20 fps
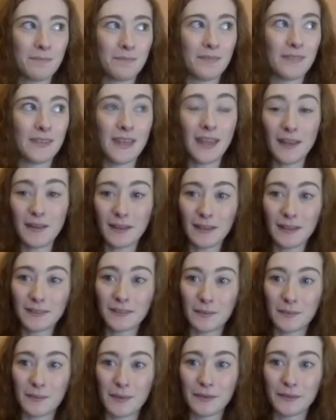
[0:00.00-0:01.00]
Yeah, I
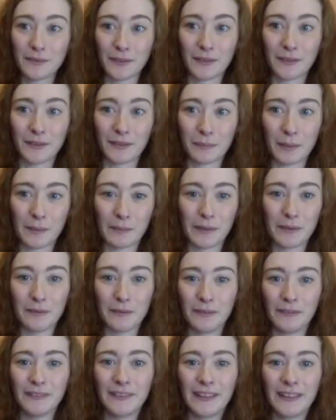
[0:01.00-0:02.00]
guess the music is probably
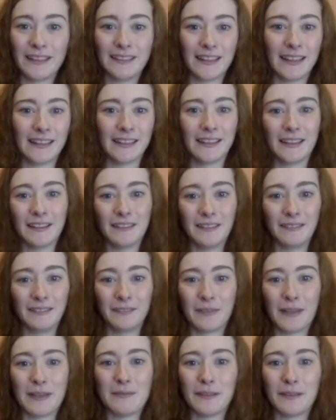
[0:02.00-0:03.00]
one thing that
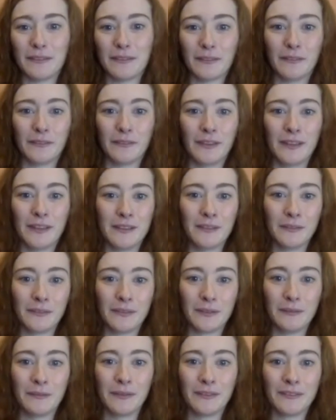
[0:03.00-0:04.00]
people don't really know
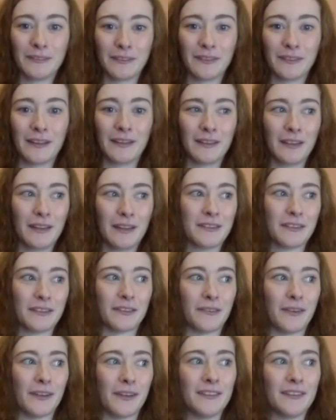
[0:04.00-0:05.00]
too much. And I
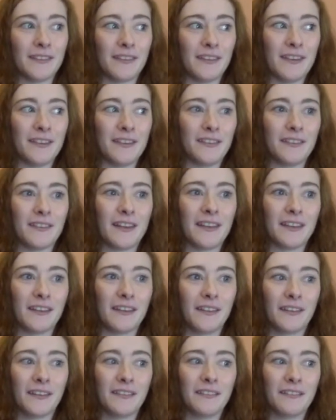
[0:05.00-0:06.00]
just released a new
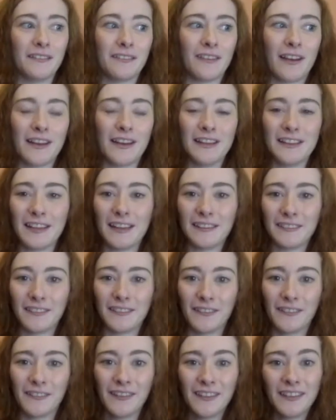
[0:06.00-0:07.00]
single on Friday.
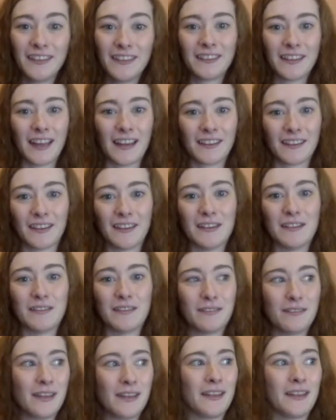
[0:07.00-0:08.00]
So that kind
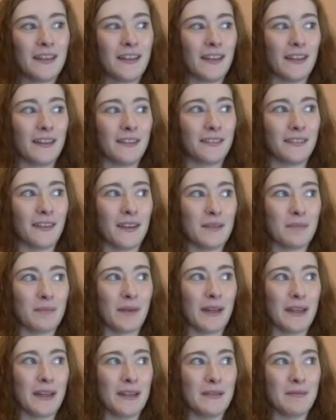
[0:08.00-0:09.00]
of is like
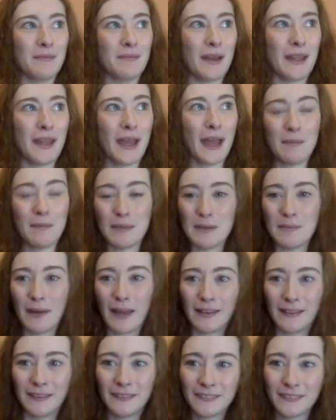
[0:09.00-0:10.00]
my happy
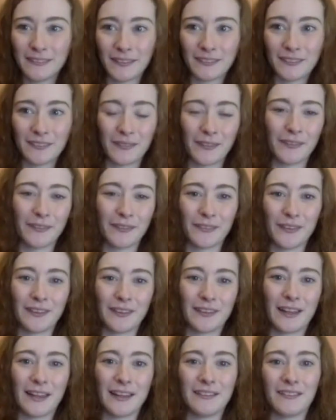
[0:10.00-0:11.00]
balance, I suppose,
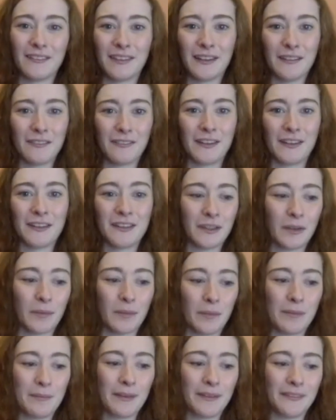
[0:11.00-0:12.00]
with like when I finish up
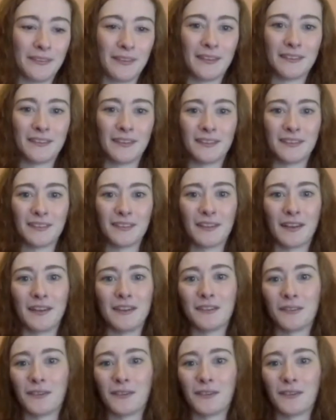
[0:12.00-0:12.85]
my business, it's a nice